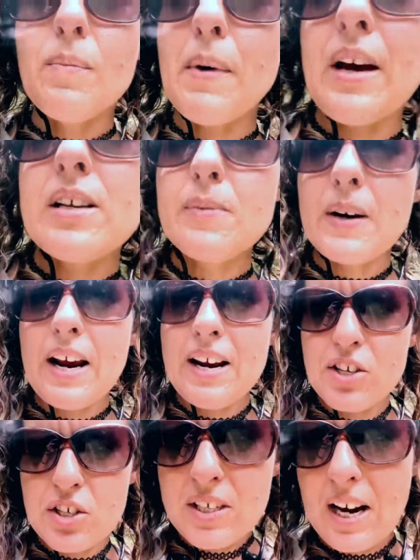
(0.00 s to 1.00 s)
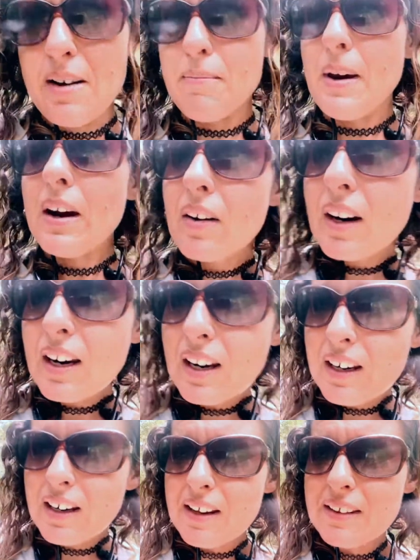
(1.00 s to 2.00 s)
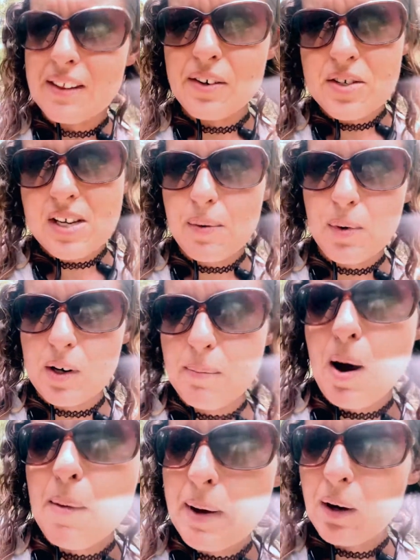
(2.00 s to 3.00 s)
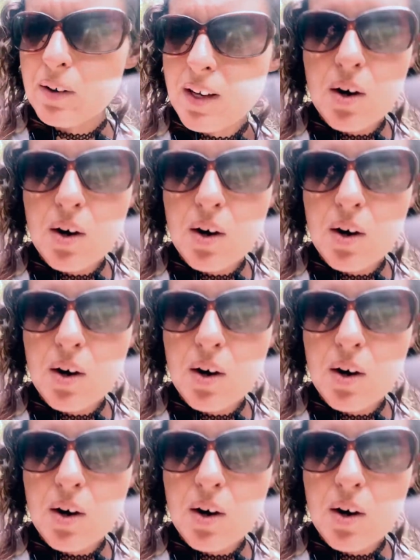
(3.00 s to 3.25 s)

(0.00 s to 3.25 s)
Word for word: my husband and I had just gotten married, and then they're saying we're gonna pop out,